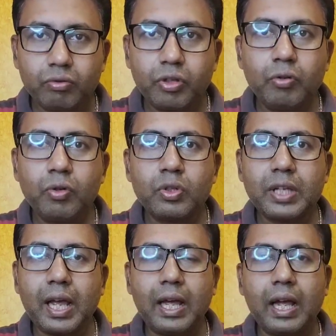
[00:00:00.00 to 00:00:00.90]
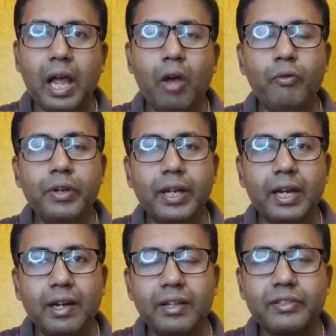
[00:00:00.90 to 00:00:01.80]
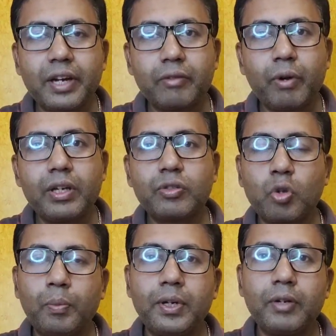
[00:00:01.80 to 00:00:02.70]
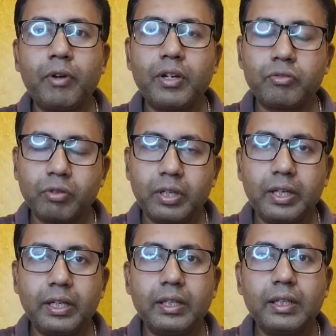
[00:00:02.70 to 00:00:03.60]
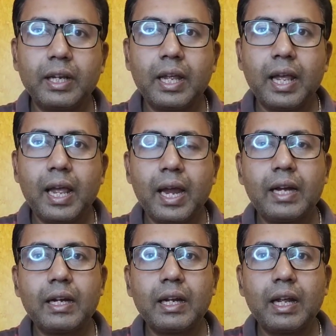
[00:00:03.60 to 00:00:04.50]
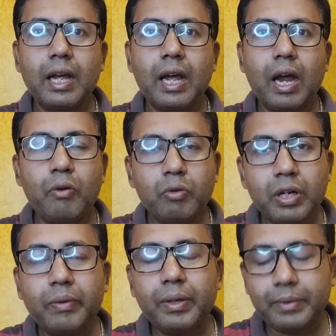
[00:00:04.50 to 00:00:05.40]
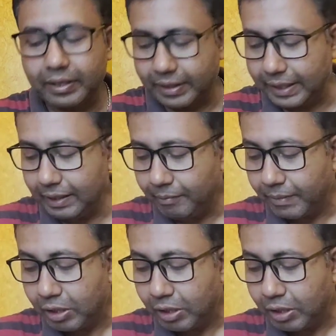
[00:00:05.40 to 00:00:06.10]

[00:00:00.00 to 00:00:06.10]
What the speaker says: tuned to sa, how we can understand what is komal re, what is shuddha re, and how to develop the skill.